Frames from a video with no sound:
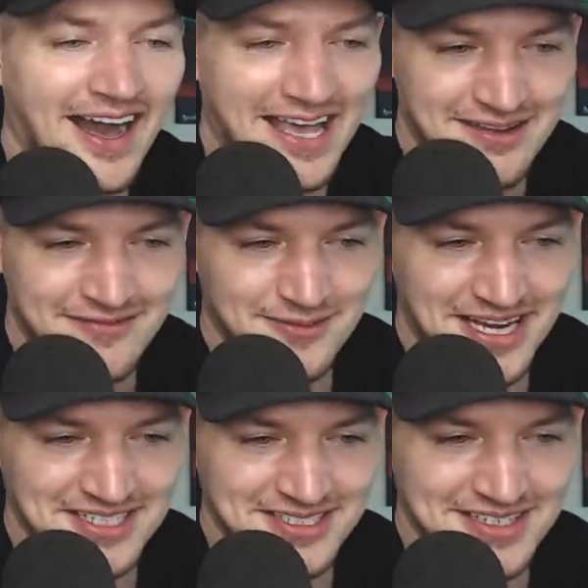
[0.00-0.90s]

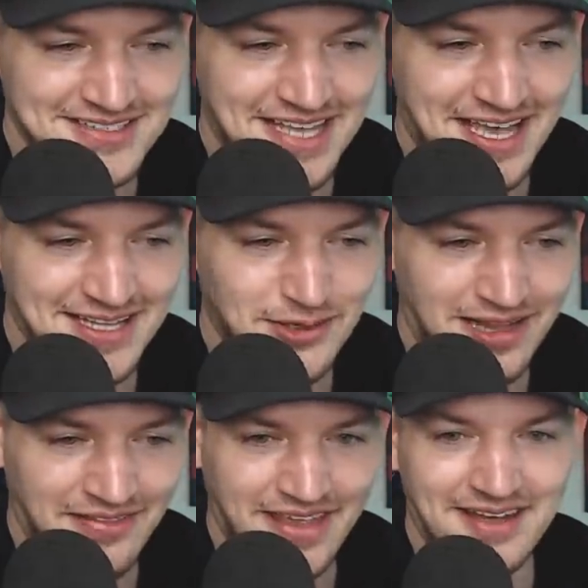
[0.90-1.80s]
information is L O L
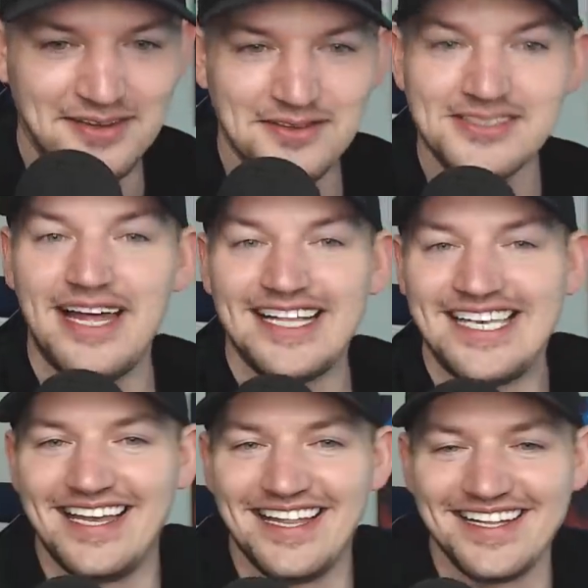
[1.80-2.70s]
at the end. So that's,
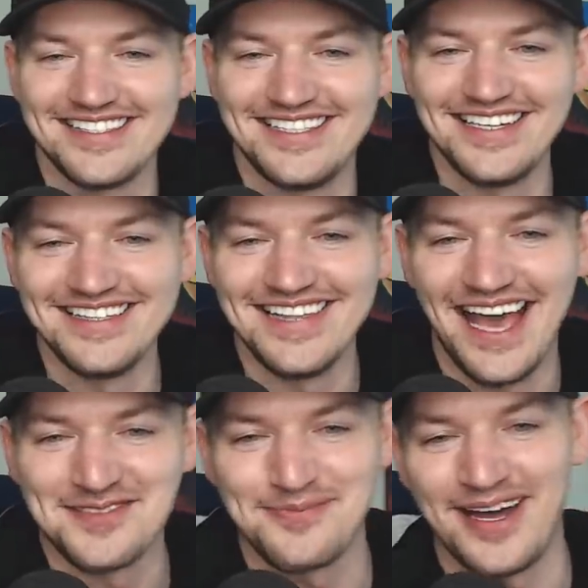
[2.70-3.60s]
that's it. He
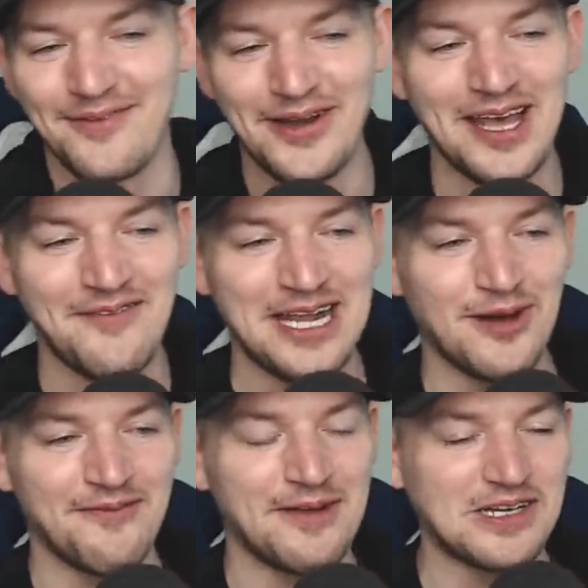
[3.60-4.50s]
laughs about it. We don't have any more
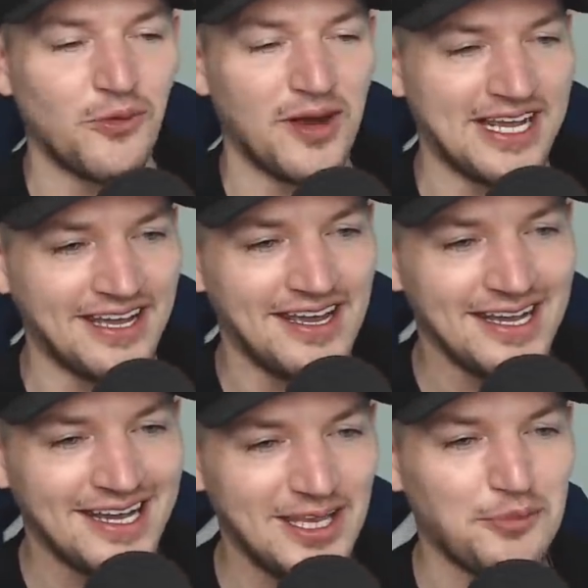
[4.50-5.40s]
information. Woody,
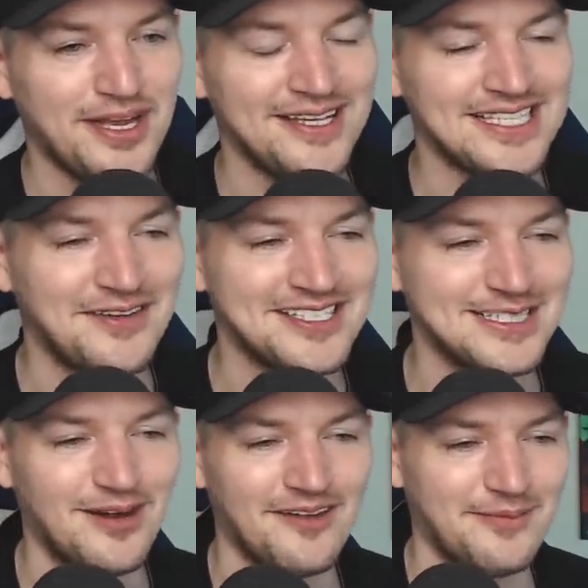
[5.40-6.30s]
can you please give us some
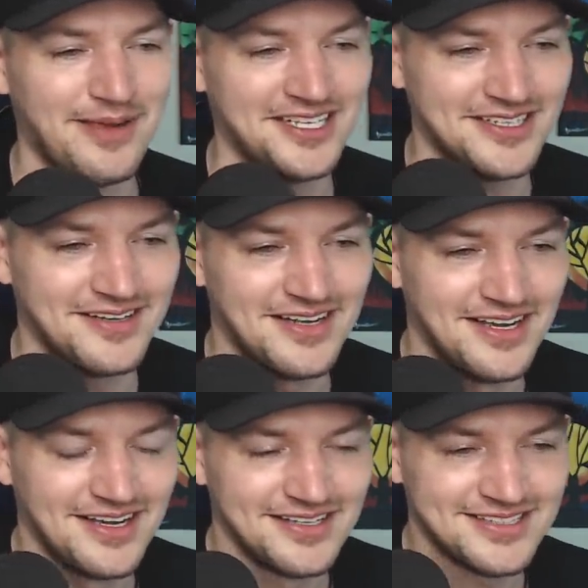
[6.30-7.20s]
more information?
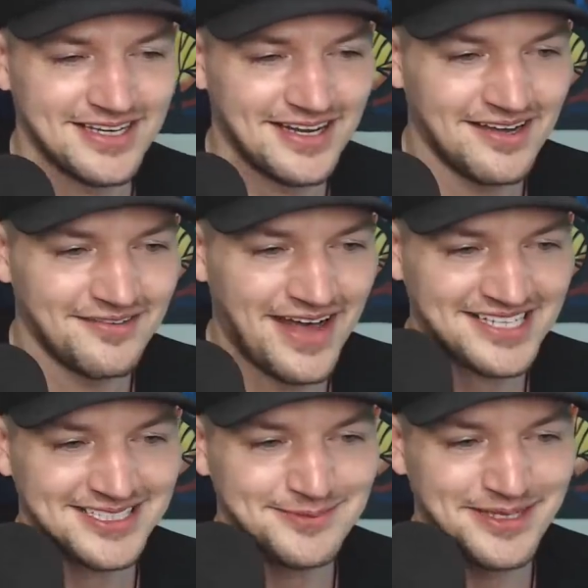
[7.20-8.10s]
To
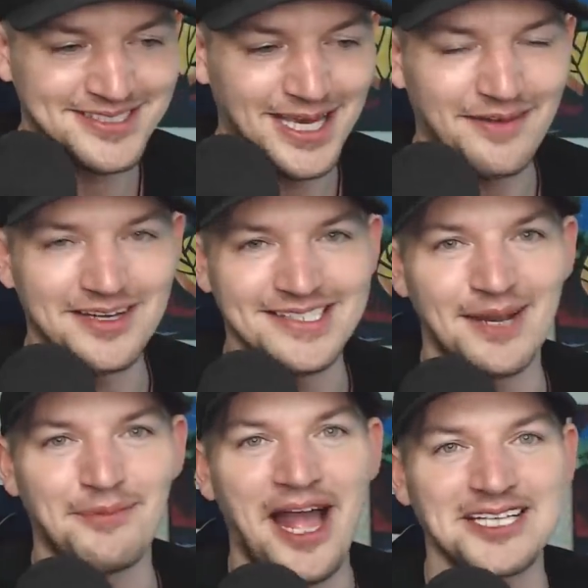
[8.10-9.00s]
Foxen's been said or said
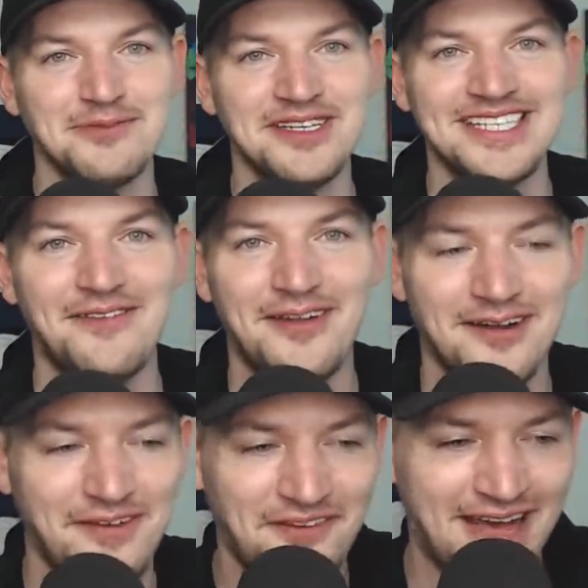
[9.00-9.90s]
approximately seven hundred
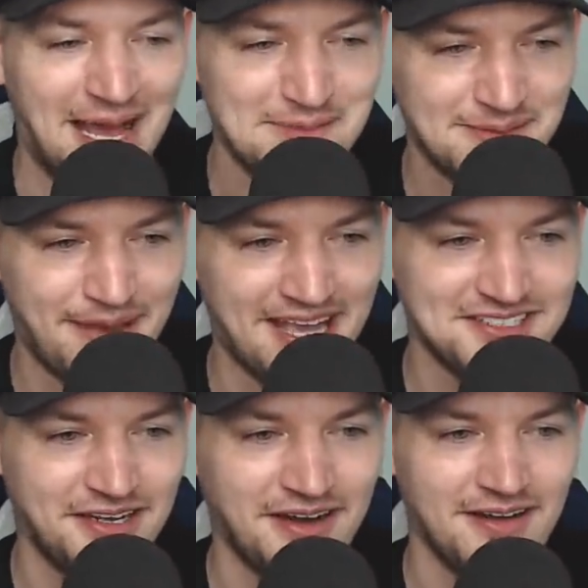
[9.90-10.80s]
fifty times in the past
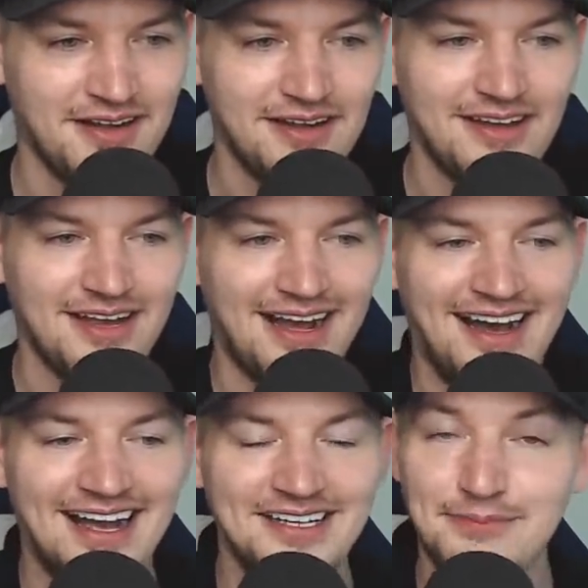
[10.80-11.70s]
year.
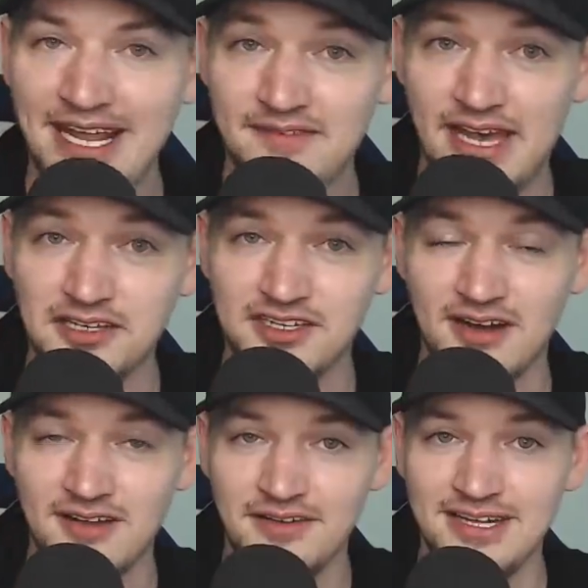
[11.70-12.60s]
Uh, main event,
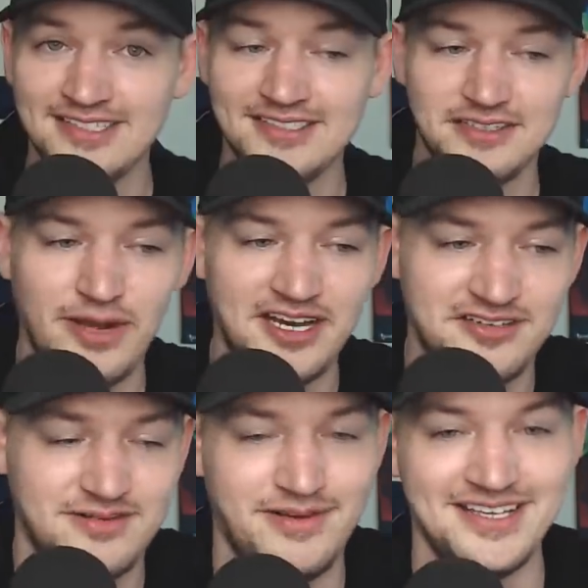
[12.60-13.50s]
sure, unique
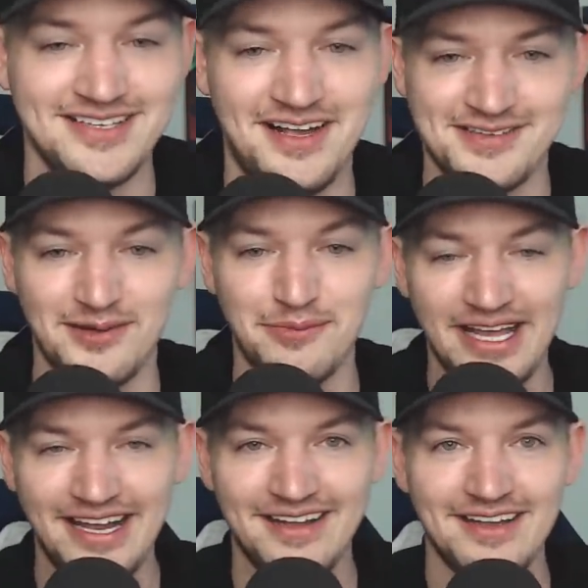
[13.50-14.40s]
situation, but he's also
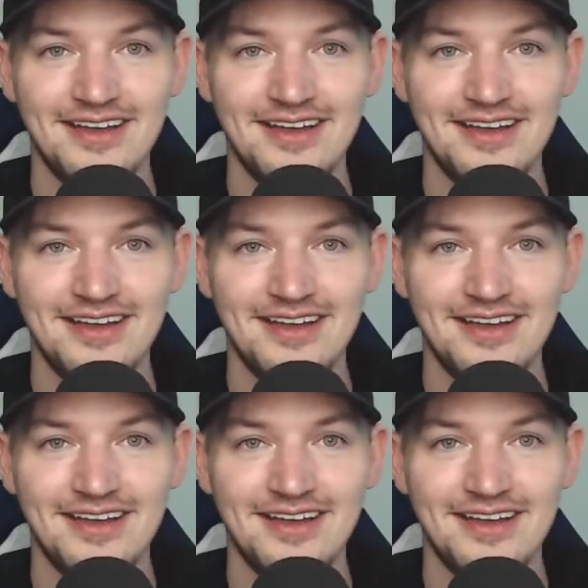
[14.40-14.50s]
played